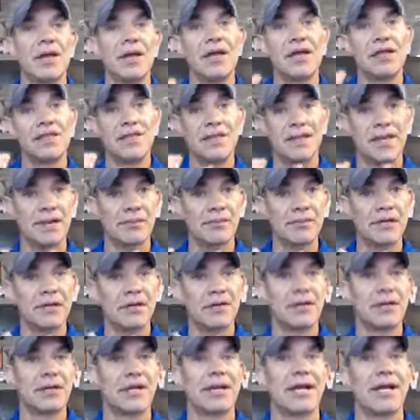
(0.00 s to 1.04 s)
Then I'm going to
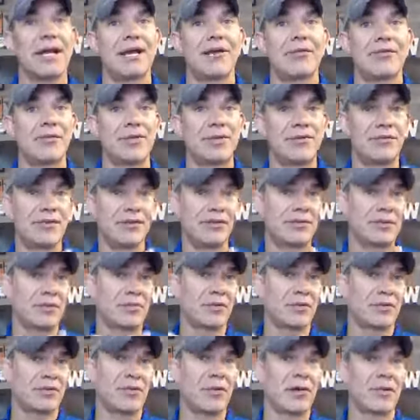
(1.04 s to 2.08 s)
look at F-150
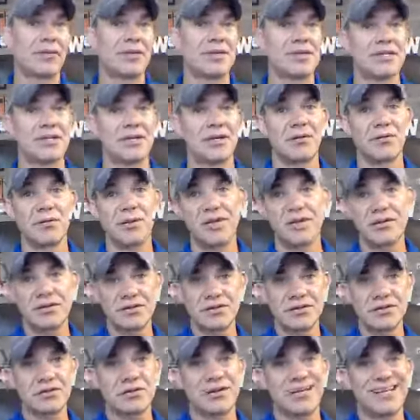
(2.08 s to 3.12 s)
performance in a week or two.